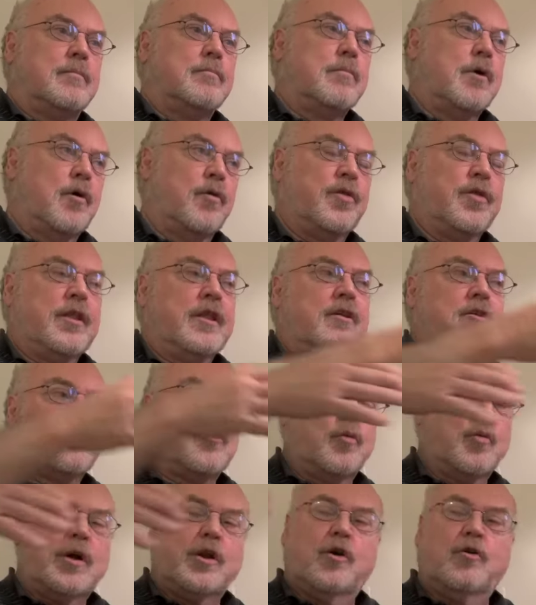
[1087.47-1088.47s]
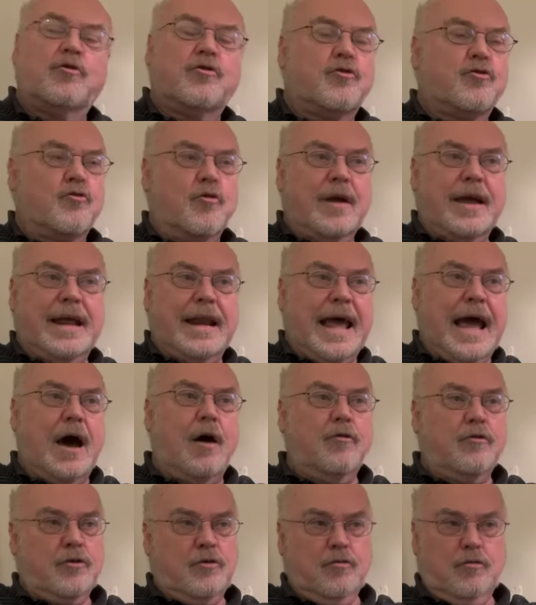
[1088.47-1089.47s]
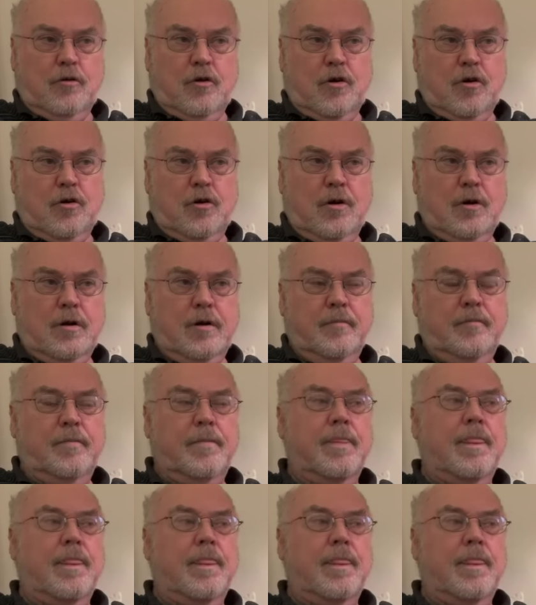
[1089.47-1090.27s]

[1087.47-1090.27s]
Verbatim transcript: both so we don't string it out too long,